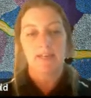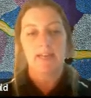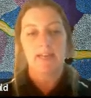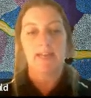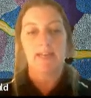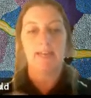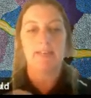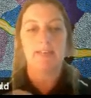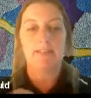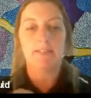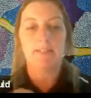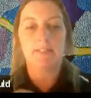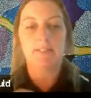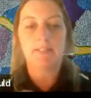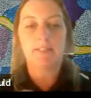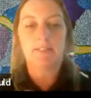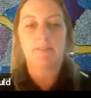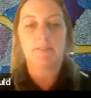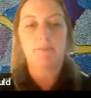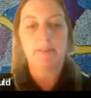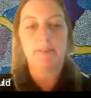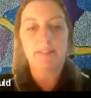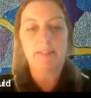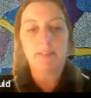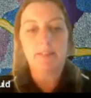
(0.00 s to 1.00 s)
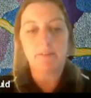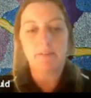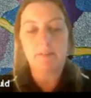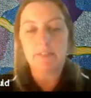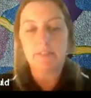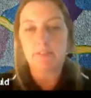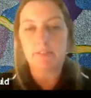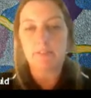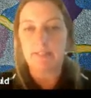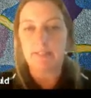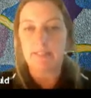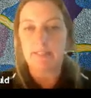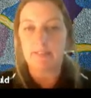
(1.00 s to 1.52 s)
And when they were
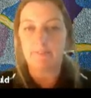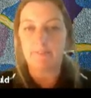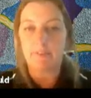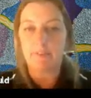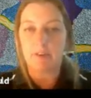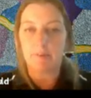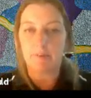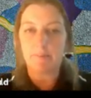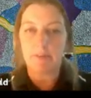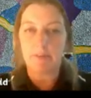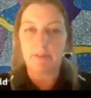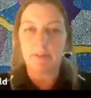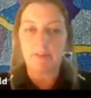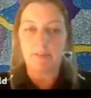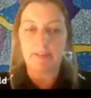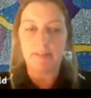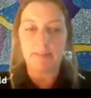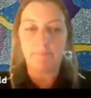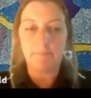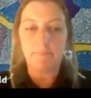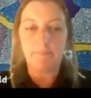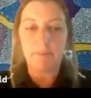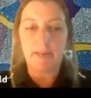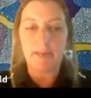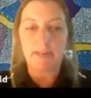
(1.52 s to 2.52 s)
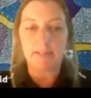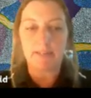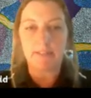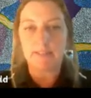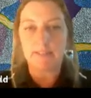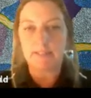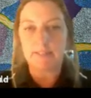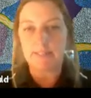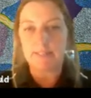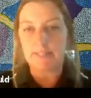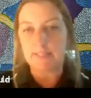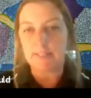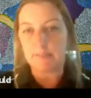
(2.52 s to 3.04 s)
doing the environmental impact
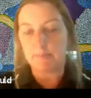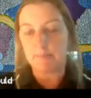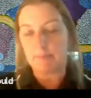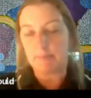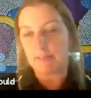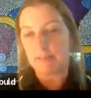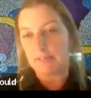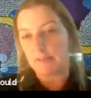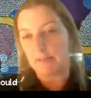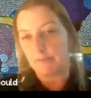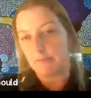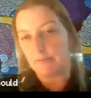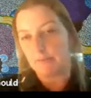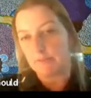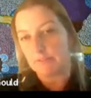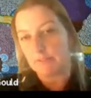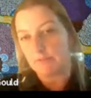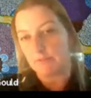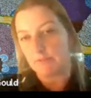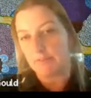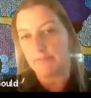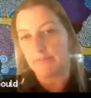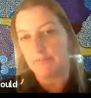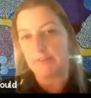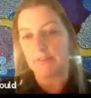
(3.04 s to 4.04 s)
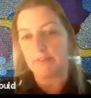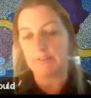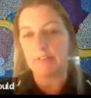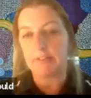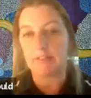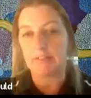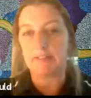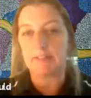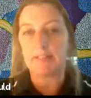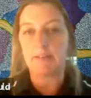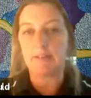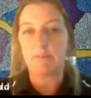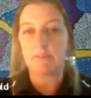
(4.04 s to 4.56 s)
assessment, it was revealed
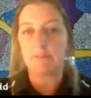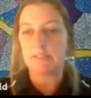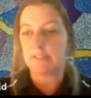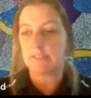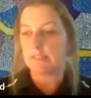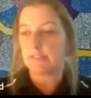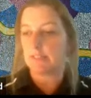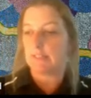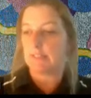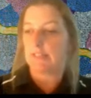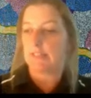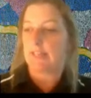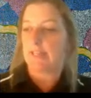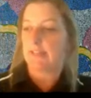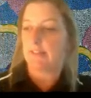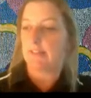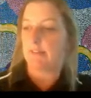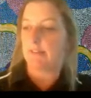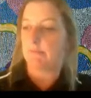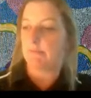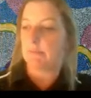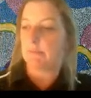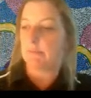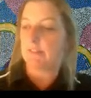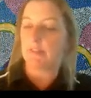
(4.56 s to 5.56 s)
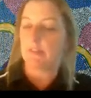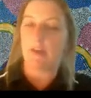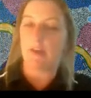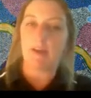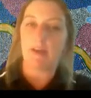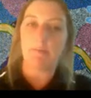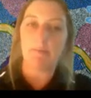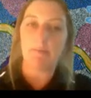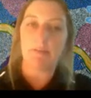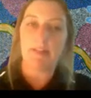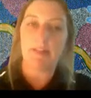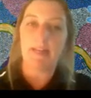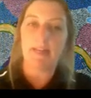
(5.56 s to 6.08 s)
that there was Latham
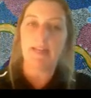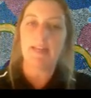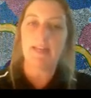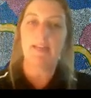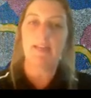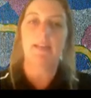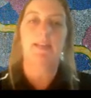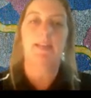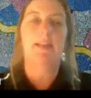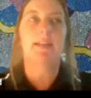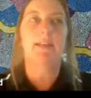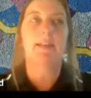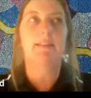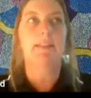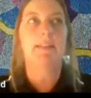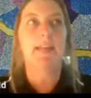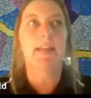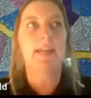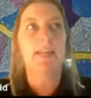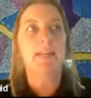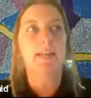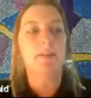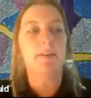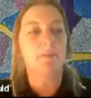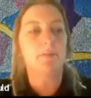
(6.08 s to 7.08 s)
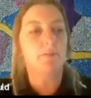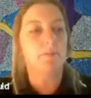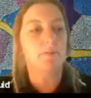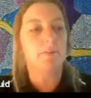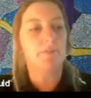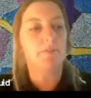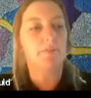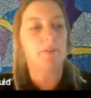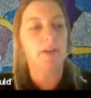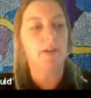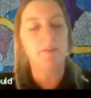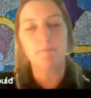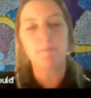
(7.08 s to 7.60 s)
snipe there. And they,
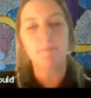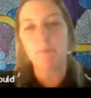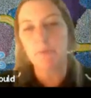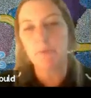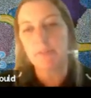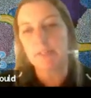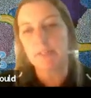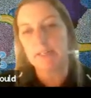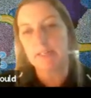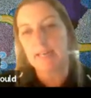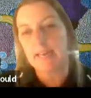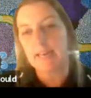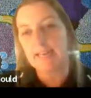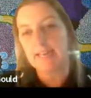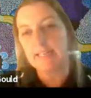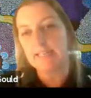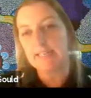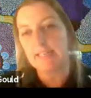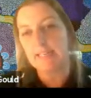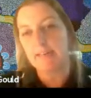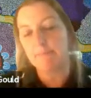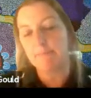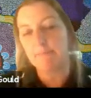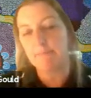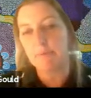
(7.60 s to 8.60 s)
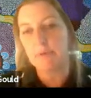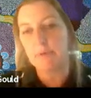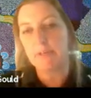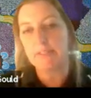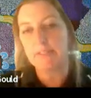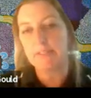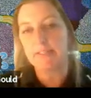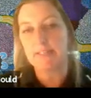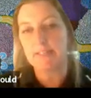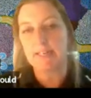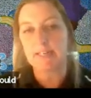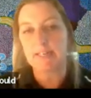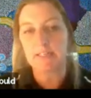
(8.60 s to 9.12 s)
if you have more than 18
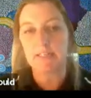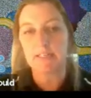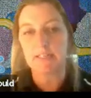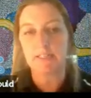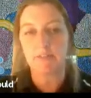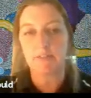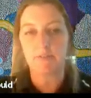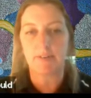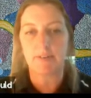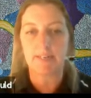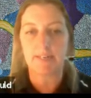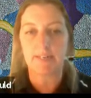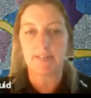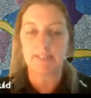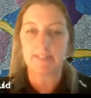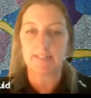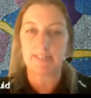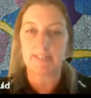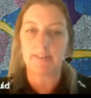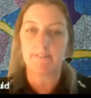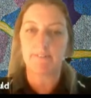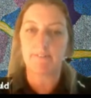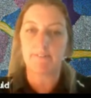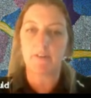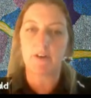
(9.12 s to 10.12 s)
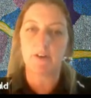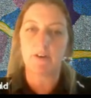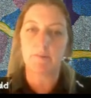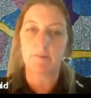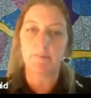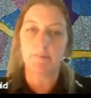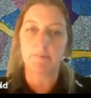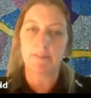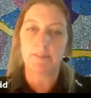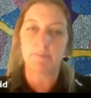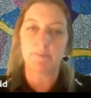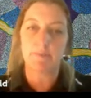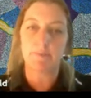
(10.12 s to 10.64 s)
birds, it actually triggers the
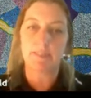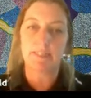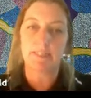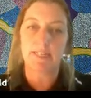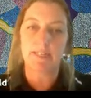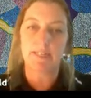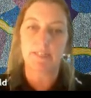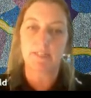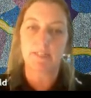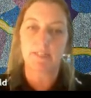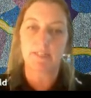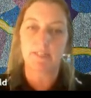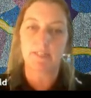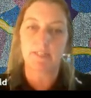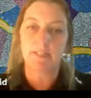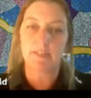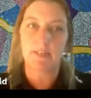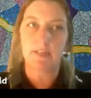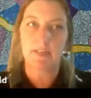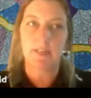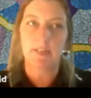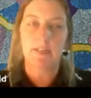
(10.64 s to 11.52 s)
Environment Protection,